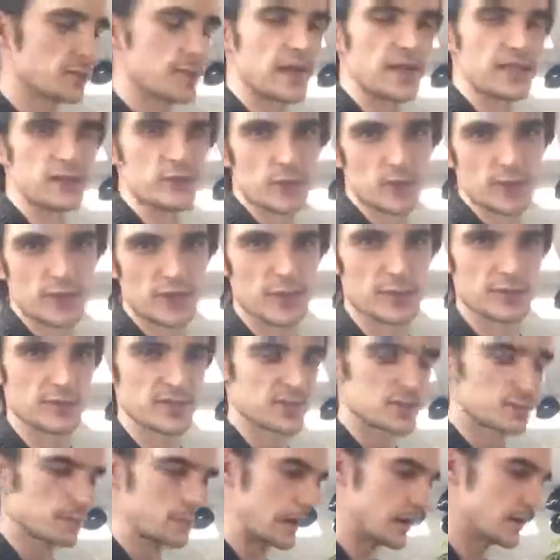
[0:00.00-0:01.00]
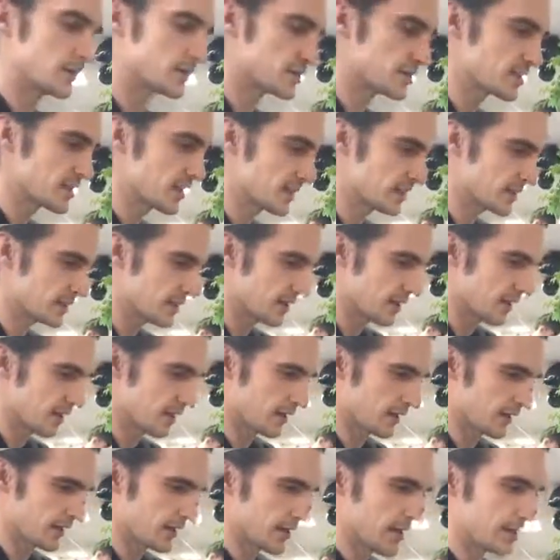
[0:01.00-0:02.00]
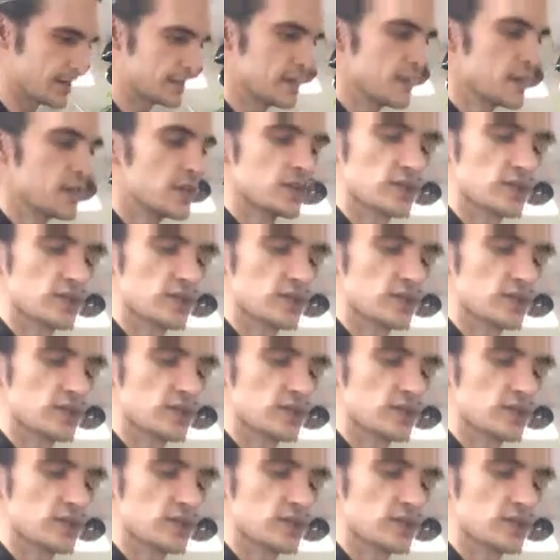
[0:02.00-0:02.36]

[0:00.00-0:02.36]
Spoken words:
Depends what time this posted. Okay.